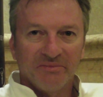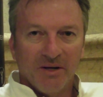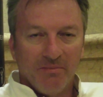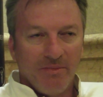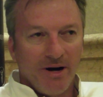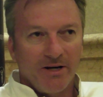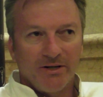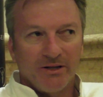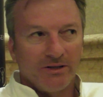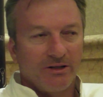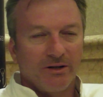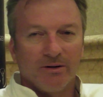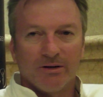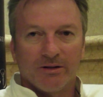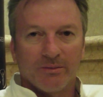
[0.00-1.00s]
Amazing
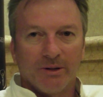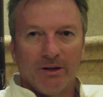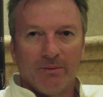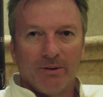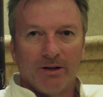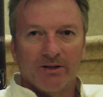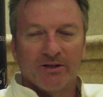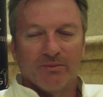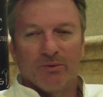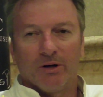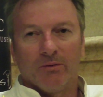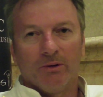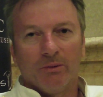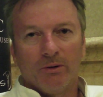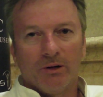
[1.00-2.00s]
series. I mean, he played
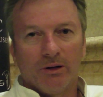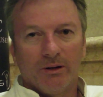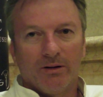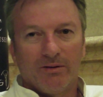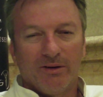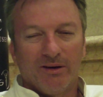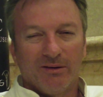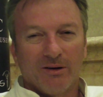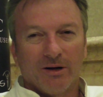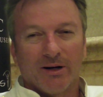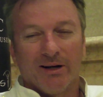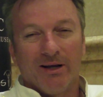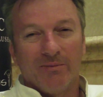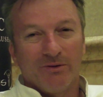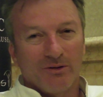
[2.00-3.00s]
superbly well, and I think not
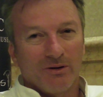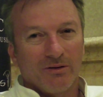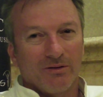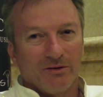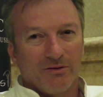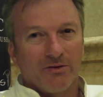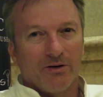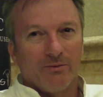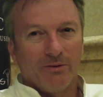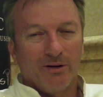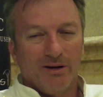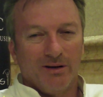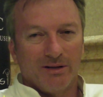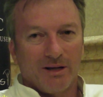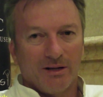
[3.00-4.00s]
only him, Jonathan Trott
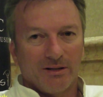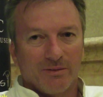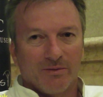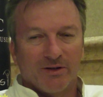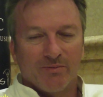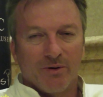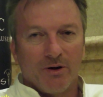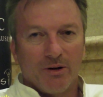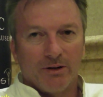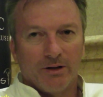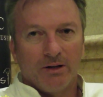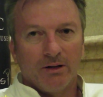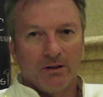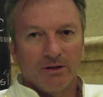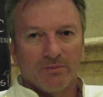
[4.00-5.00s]
really has added some spine to
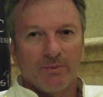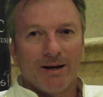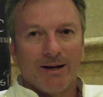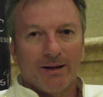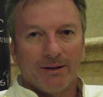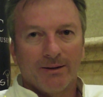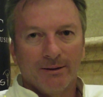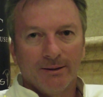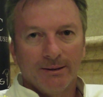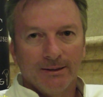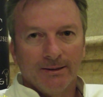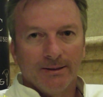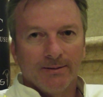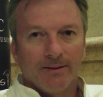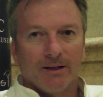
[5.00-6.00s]
England's batting.
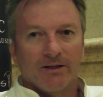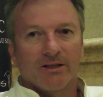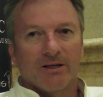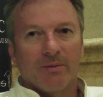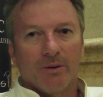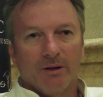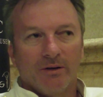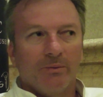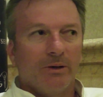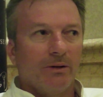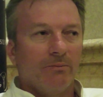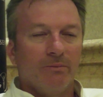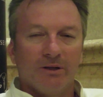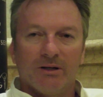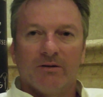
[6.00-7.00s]
And that's someone they've
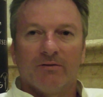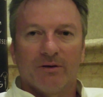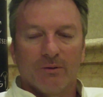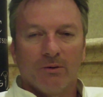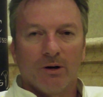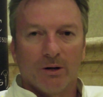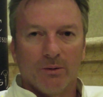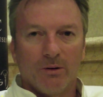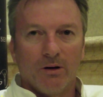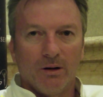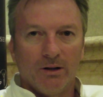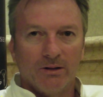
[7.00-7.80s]
been missing for quite a while.